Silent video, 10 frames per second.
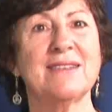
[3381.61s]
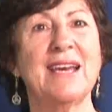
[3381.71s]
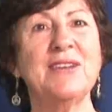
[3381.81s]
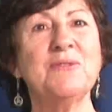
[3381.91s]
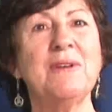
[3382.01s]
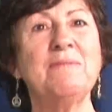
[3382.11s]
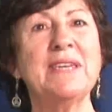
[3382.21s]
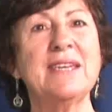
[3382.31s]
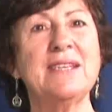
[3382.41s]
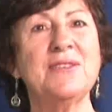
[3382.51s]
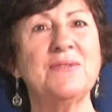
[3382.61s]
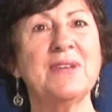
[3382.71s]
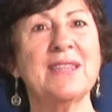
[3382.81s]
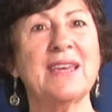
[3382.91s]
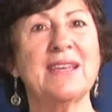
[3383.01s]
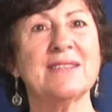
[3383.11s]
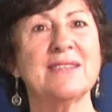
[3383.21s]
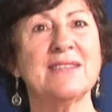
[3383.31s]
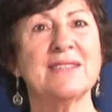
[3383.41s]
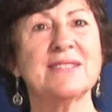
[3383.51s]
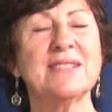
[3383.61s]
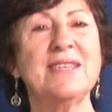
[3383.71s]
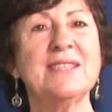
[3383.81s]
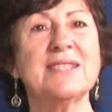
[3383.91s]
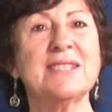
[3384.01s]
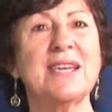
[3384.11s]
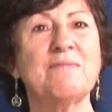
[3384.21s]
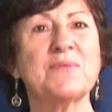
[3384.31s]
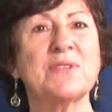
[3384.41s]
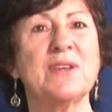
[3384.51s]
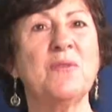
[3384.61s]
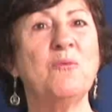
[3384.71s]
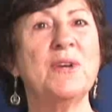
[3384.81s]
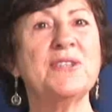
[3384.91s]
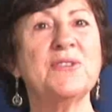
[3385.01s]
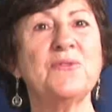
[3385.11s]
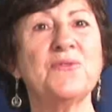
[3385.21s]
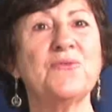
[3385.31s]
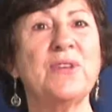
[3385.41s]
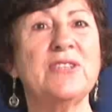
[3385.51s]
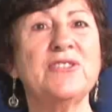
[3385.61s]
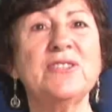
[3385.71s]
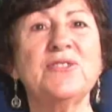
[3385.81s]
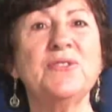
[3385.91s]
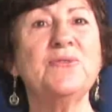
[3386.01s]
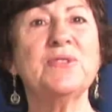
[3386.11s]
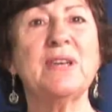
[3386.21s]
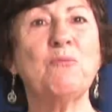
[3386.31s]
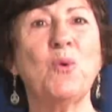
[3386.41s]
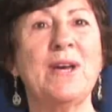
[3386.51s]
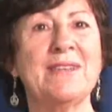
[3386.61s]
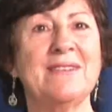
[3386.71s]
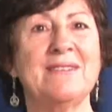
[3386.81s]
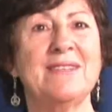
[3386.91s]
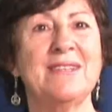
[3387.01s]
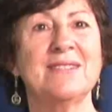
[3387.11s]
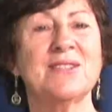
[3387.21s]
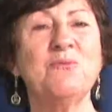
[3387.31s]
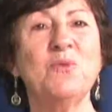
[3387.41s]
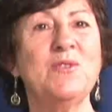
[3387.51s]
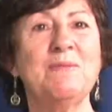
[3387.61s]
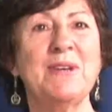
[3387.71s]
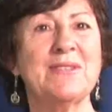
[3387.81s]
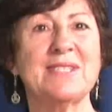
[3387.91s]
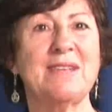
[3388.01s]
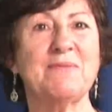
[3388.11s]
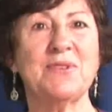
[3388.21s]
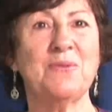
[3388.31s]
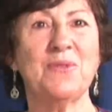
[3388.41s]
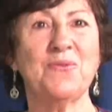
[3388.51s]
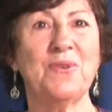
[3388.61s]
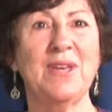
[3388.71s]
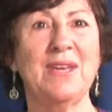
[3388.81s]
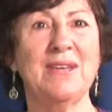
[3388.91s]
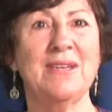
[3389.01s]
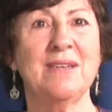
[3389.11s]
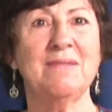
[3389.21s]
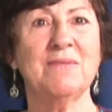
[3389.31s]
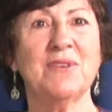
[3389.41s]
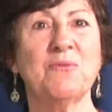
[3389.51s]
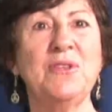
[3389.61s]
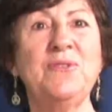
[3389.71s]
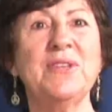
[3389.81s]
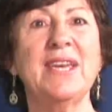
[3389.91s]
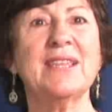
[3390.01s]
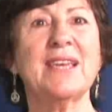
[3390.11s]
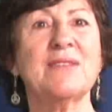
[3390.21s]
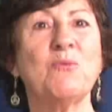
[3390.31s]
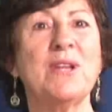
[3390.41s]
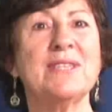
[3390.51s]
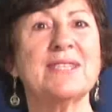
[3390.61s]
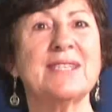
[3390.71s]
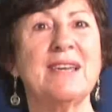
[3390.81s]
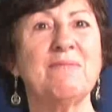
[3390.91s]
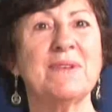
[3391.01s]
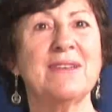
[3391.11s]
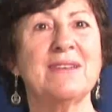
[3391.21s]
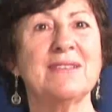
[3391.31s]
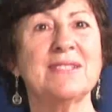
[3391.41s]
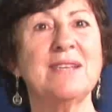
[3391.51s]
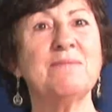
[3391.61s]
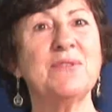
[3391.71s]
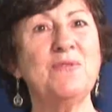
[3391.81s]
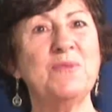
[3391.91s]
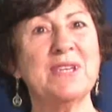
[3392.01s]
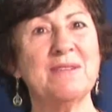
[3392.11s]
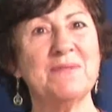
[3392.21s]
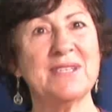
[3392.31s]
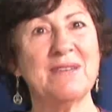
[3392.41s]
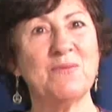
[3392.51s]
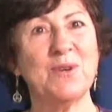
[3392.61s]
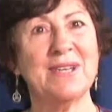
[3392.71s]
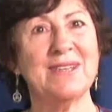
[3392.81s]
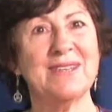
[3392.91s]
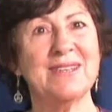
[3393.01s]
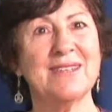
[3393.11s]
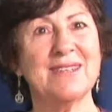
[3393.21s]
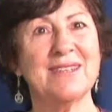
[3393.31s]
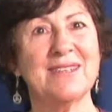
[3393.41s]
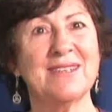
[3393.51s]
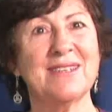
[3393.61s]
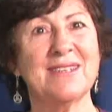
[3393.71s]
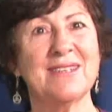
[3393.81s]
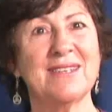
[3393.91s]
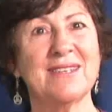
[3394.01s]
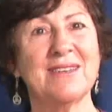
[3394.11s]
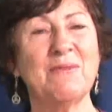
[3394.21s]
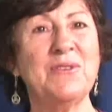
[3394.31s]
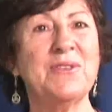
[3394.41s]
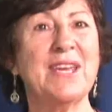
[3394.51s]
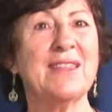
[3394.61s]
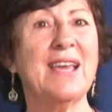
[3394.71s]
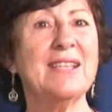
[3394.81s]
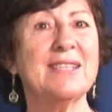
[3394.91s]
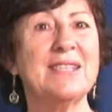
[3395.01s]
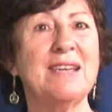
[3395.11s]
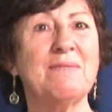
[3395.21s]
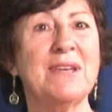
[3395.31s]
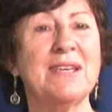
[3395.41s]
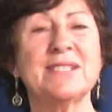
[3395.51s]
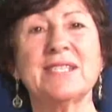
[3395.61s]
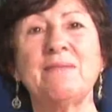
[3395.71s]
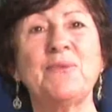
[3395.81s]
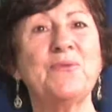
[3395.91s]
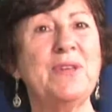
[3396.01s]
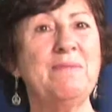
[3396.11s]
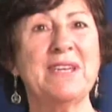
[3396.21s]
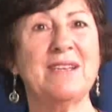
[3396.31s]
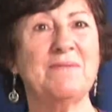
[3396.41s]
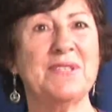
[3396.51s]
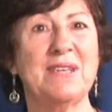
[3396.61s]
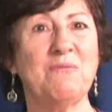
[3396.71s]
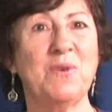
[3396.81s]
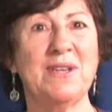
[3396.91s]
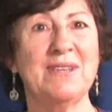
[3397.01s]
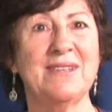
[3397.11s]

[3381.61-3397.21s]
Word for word: How do I begin doing that? See the steps one, two, three, and just do step one. Don't worry about step two and three, because when you take that one step, step two becomes step one. And when you take that step, step three becomes step one.